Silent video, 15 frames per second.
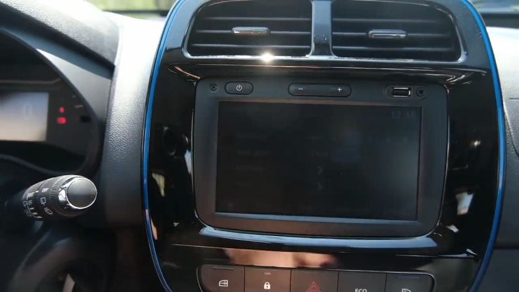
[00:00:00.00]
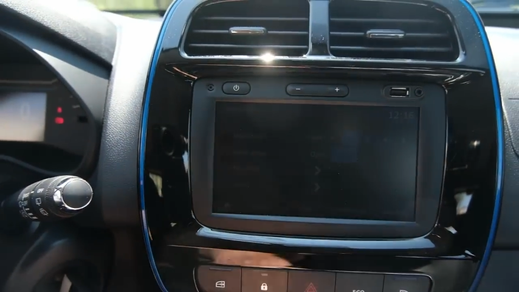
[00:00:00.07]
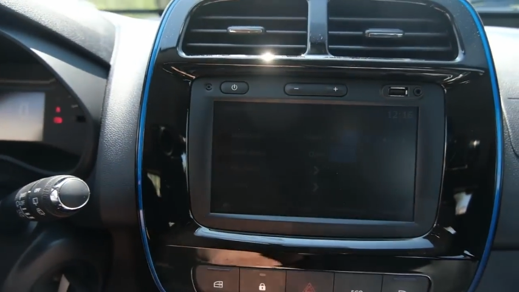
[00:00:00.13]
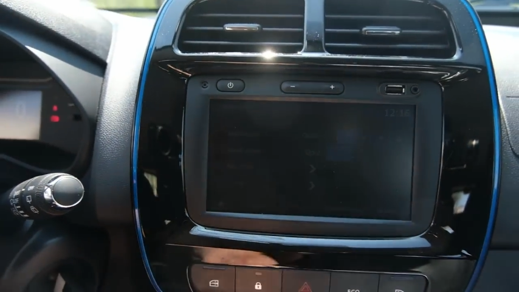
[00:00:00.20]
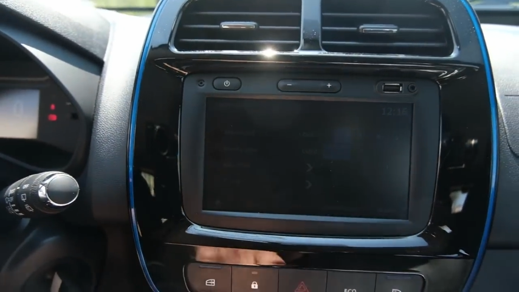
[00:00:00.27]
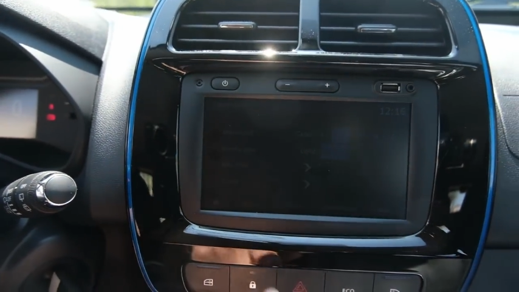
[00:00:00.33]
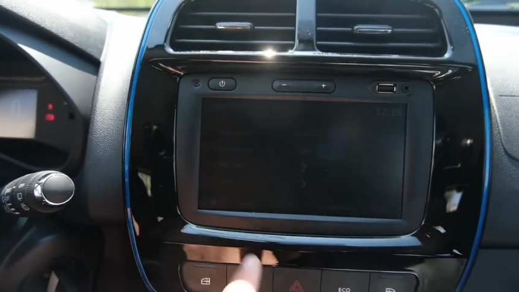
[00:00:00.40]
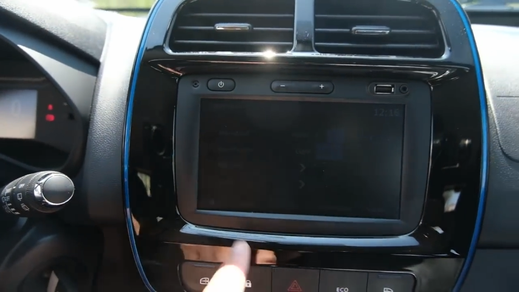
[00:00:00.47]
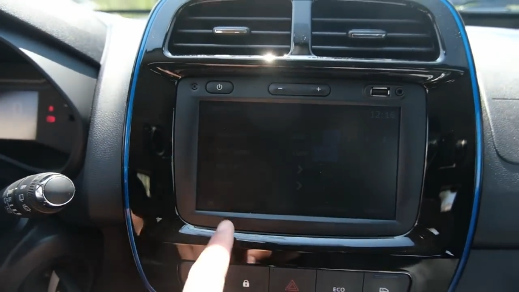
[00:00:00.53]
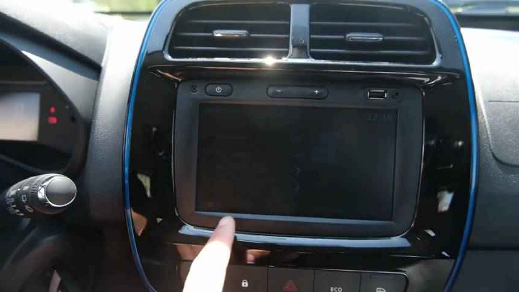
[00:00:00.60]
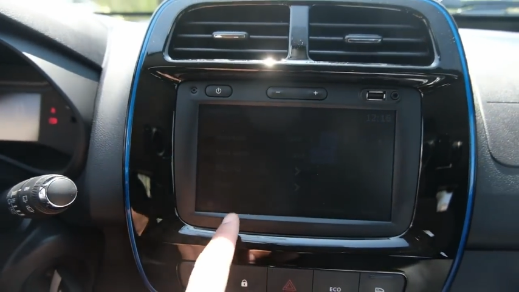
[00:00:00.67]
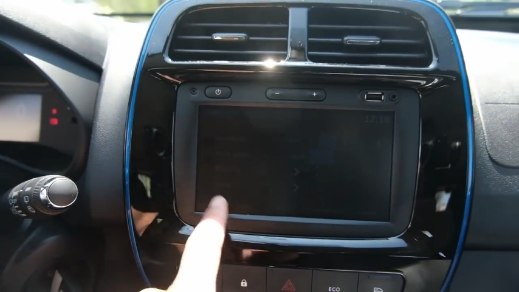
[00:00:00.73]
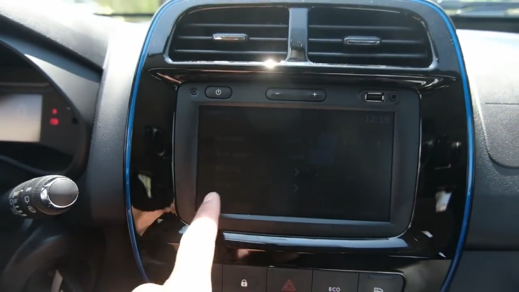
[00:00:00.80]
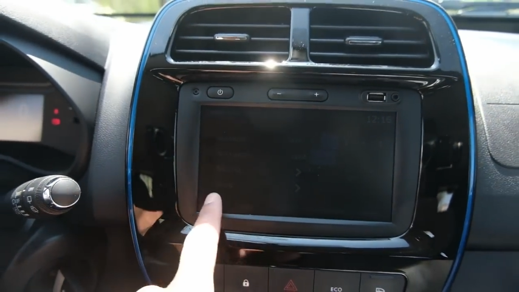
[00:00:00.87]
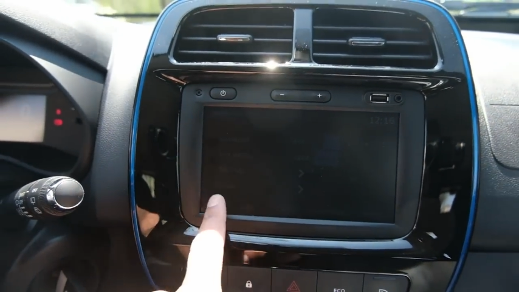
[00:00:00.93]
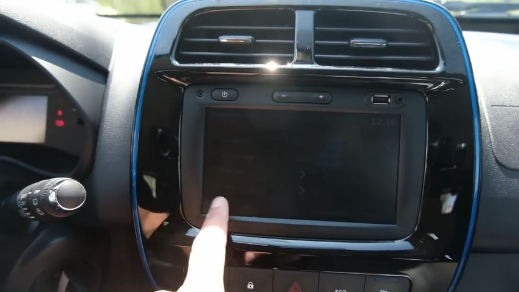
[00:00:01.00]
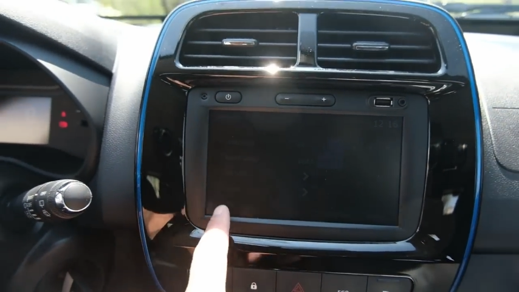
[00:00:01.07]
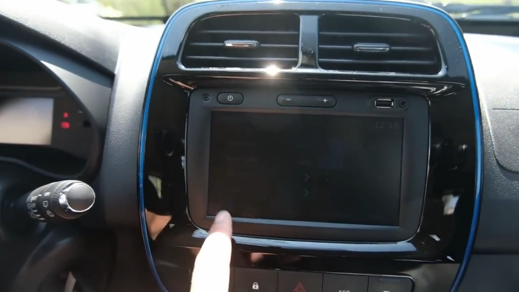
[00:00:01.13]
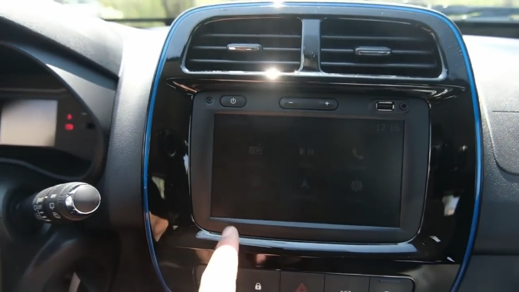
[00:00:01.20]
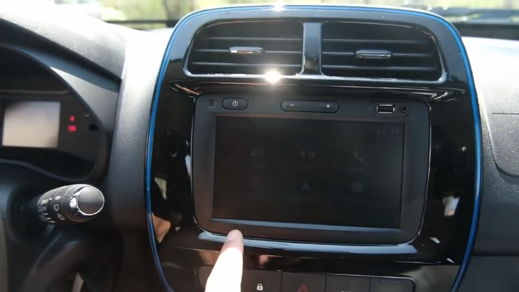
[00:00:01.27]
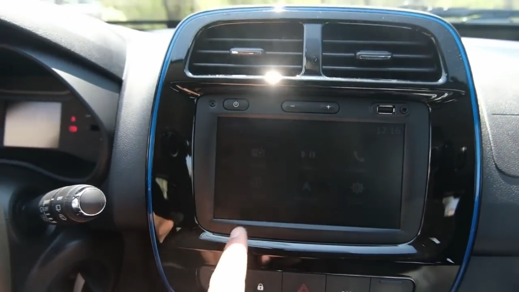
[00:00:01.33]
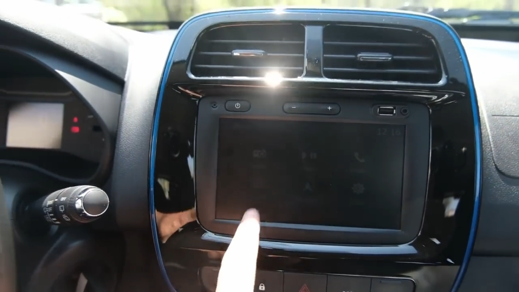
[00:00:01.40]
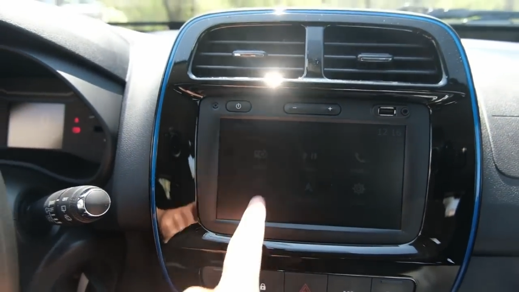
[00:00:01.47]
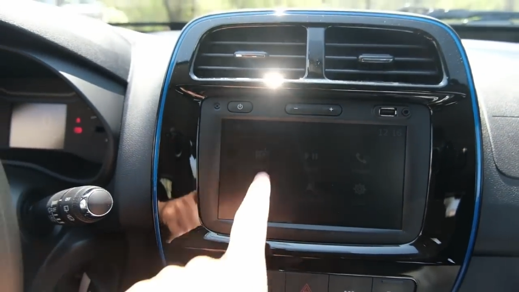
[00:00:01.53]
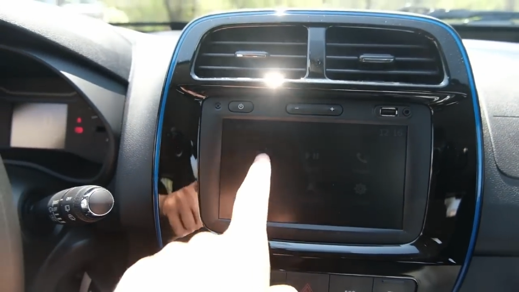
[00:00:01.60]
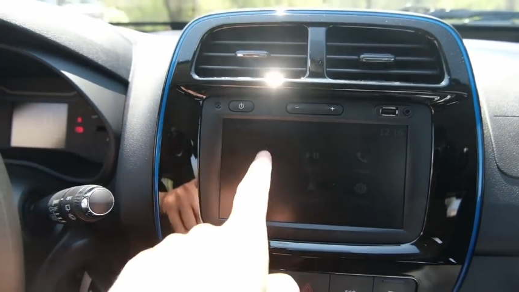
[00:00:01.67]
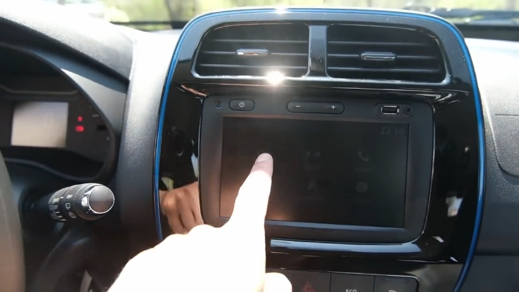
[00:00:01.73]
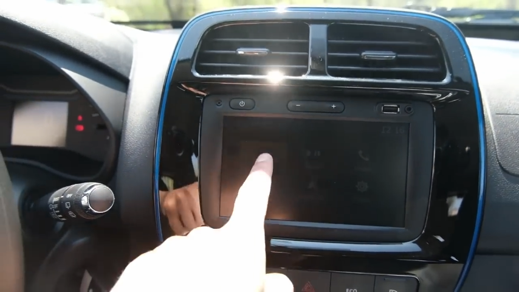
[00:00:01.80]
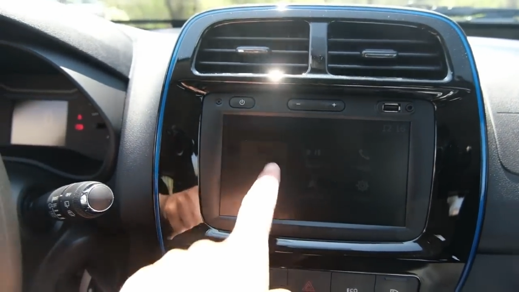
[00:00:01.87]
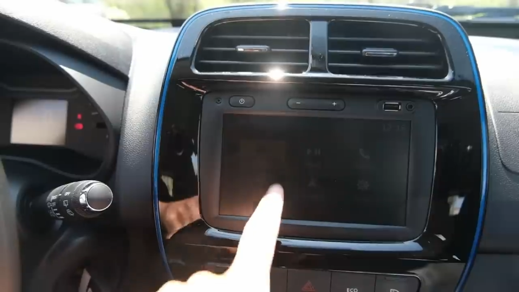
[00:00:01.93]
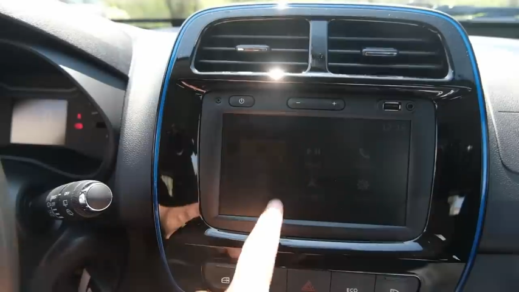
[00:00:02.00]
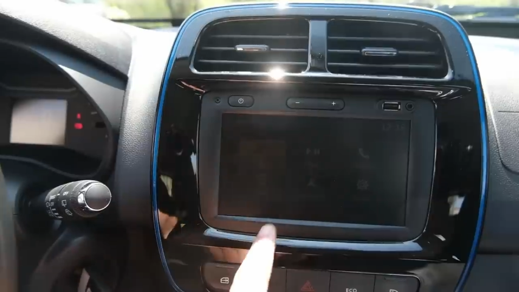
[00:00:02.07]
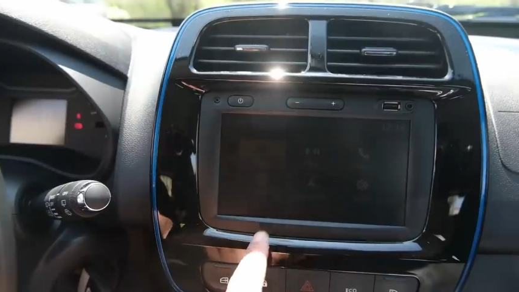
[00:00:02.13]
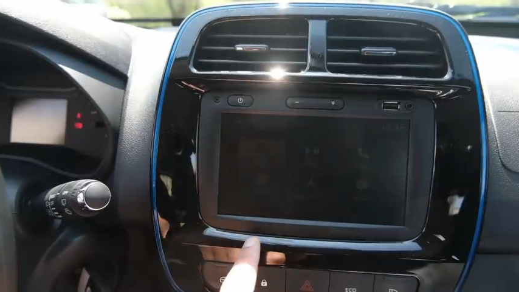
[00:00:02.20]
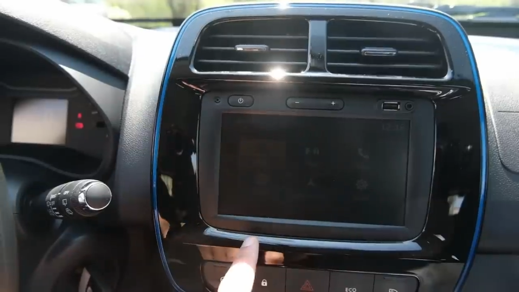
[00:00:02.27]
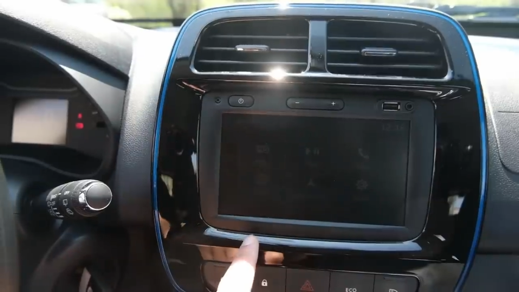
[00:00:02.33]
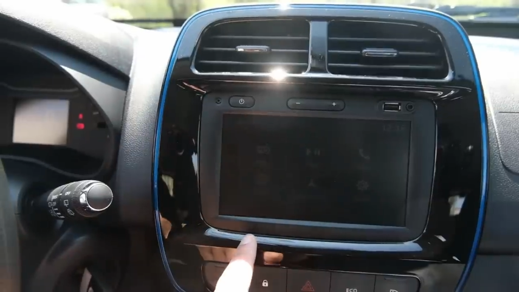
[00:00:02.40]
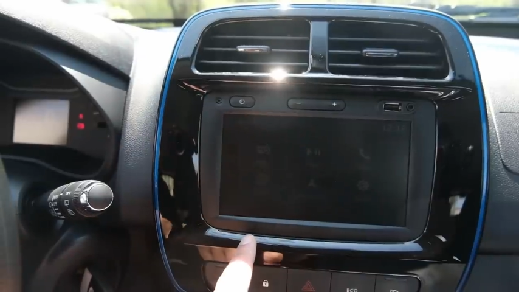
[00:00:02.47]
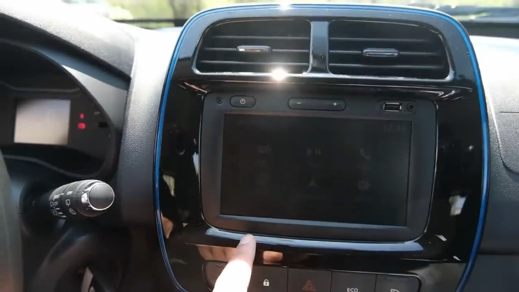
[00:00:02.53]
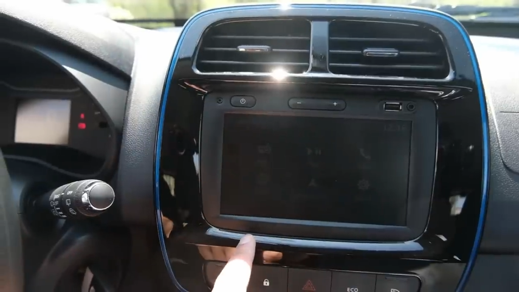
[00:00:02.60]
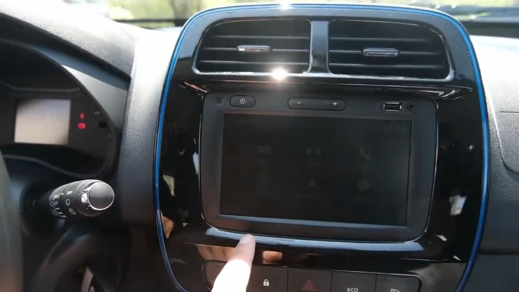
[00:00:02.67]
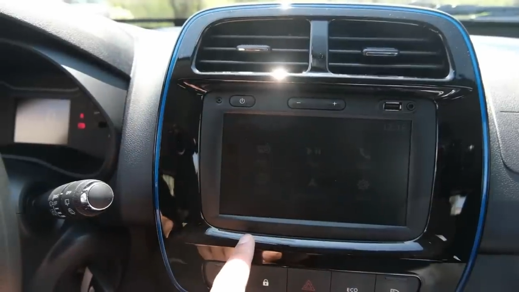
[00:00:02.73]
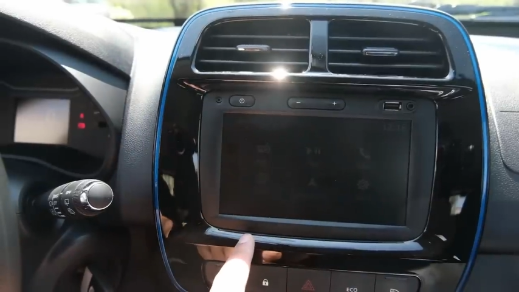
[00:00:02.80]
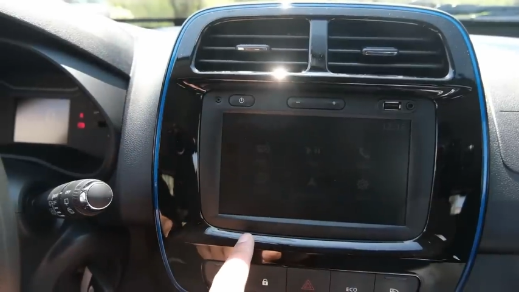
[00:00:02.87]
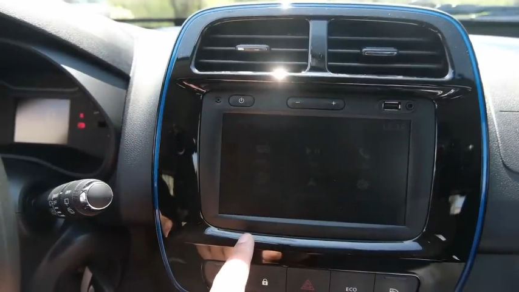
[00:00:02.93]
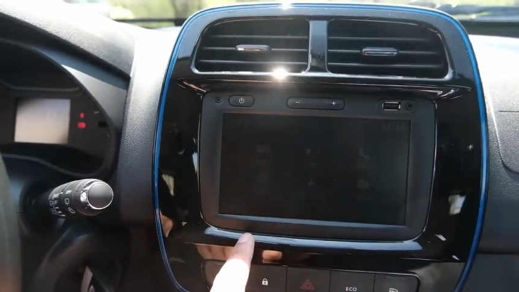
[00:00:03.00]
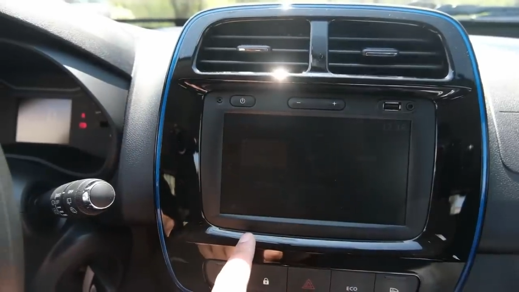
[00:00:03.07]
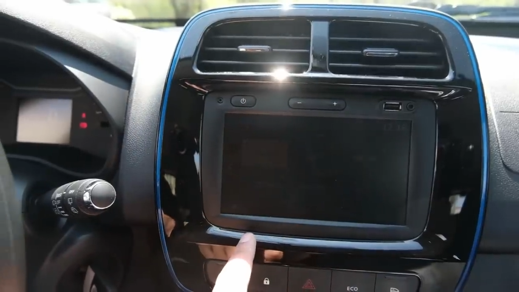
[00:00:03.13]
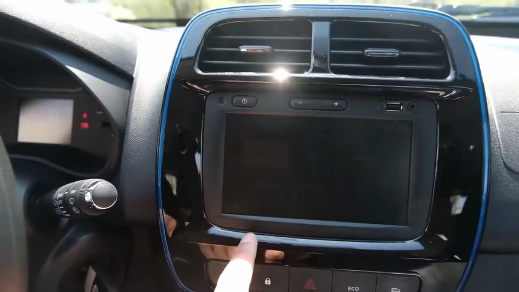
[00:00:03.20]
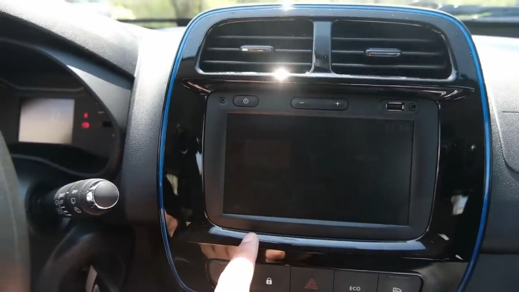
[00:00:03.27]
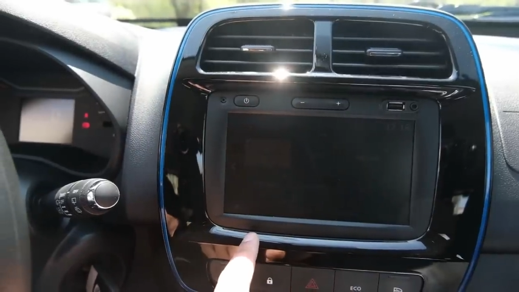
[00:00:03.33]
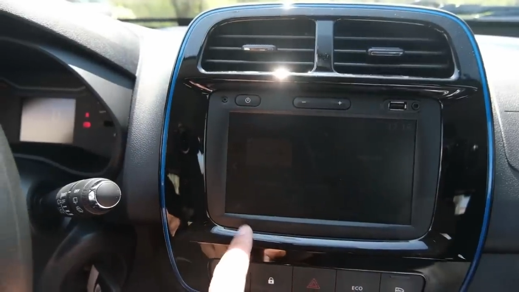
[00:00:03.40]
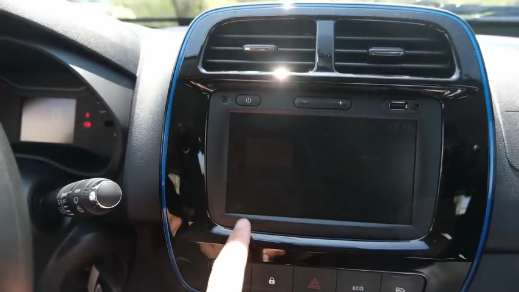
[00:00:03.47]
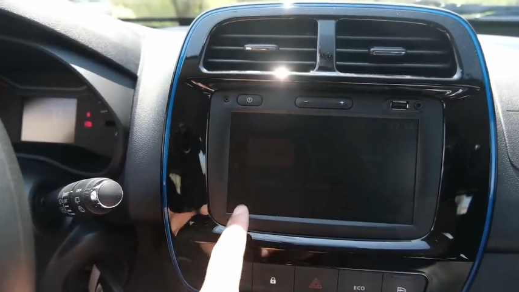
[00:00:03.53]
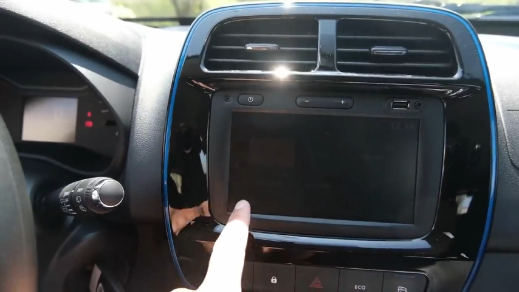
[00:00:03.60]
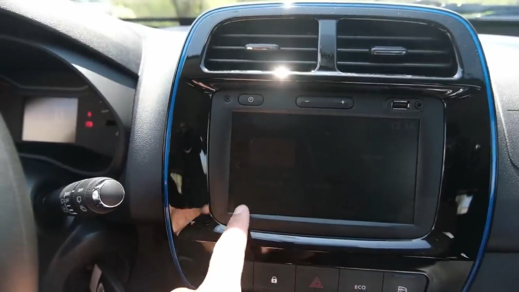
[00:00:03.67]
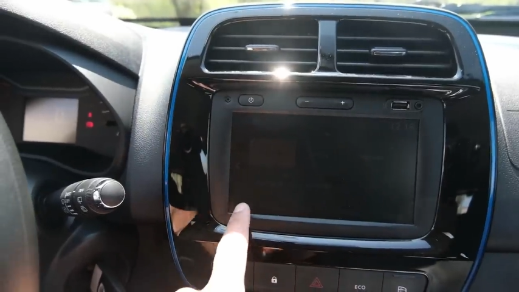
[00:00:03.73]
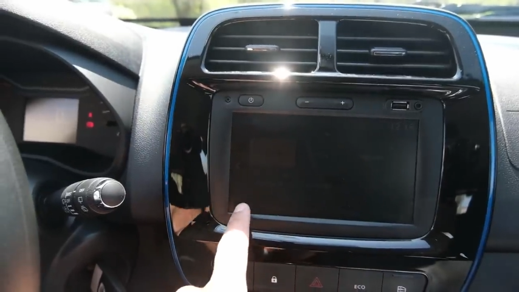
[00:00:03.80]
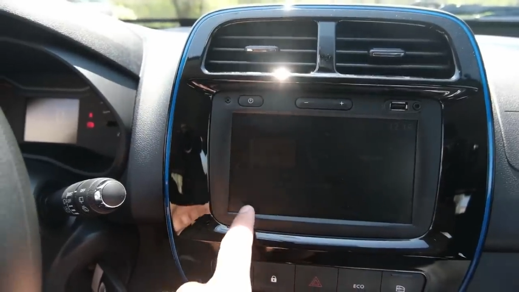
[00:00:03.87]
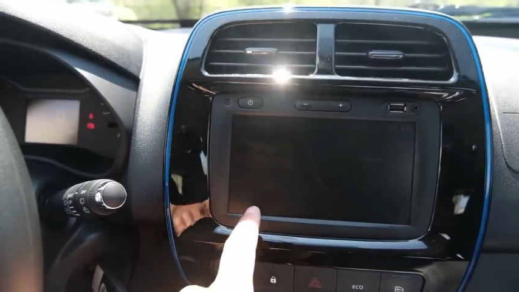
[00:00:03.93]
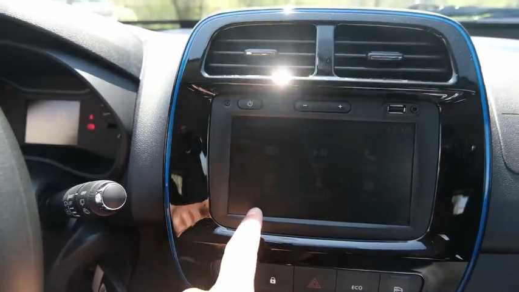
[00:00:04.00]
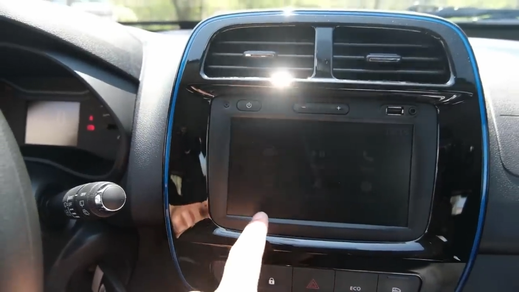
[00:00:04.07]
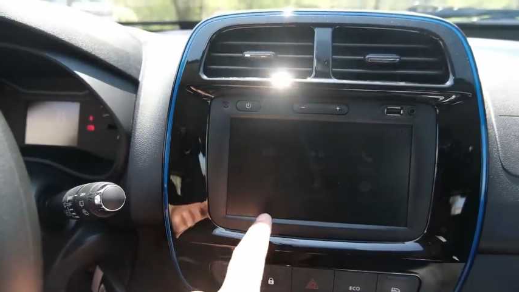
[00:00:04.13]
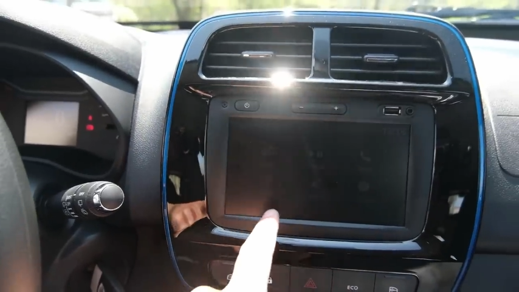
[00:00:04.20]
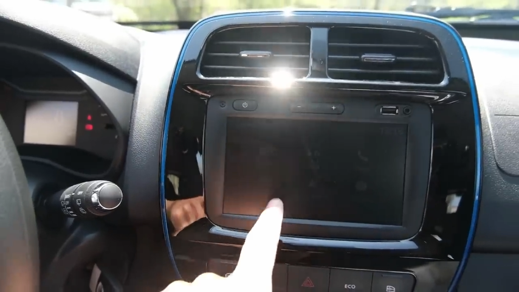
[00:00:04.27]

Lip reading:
No face is visible, so there are no lips to read.